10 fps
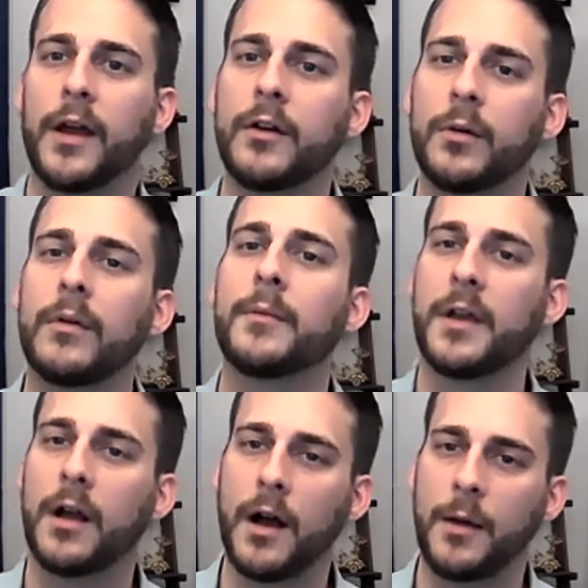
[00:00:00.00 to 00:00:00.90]
I don't want to be
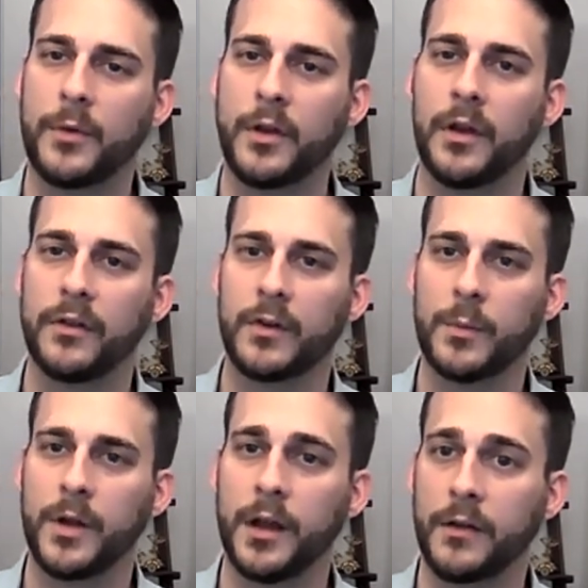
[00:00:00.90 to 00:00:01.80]
copying
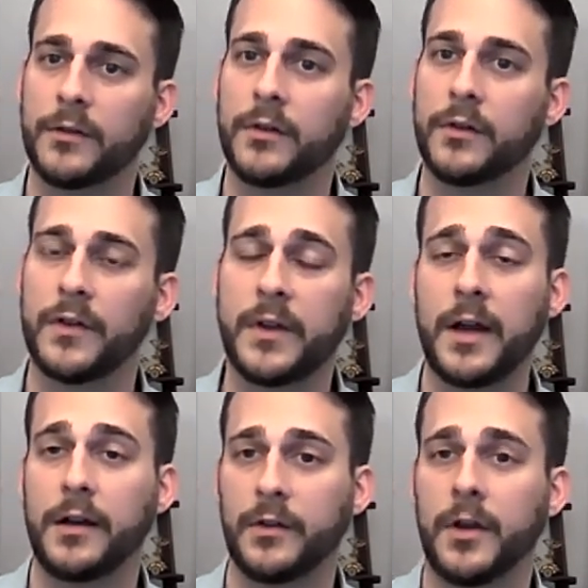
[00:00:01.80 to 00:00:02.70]
somebody else's
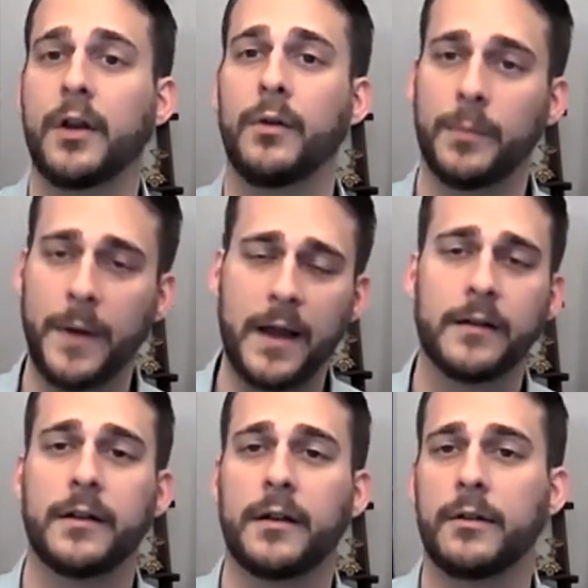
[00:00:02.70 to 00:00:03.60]
design because I know it's
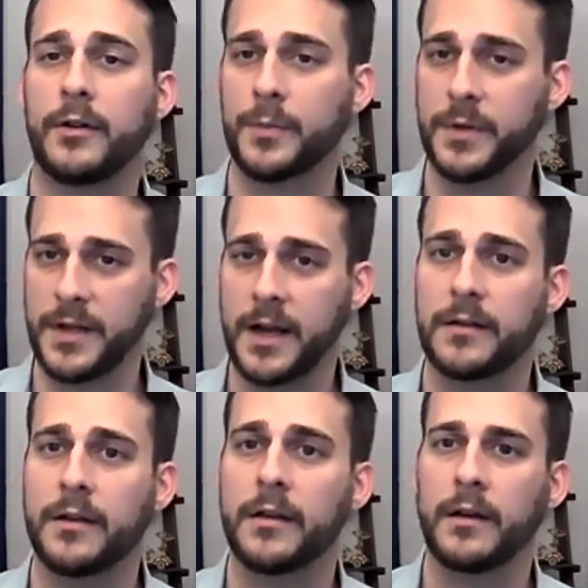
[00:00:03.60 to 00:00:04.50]
patented or it's
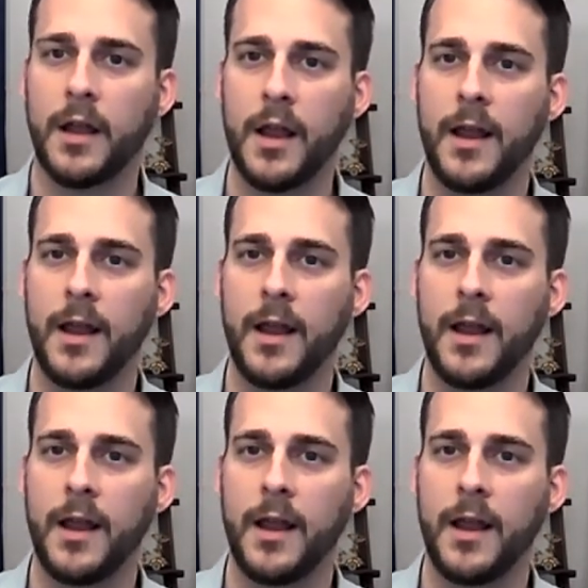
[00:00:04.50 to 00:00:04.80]
protected, and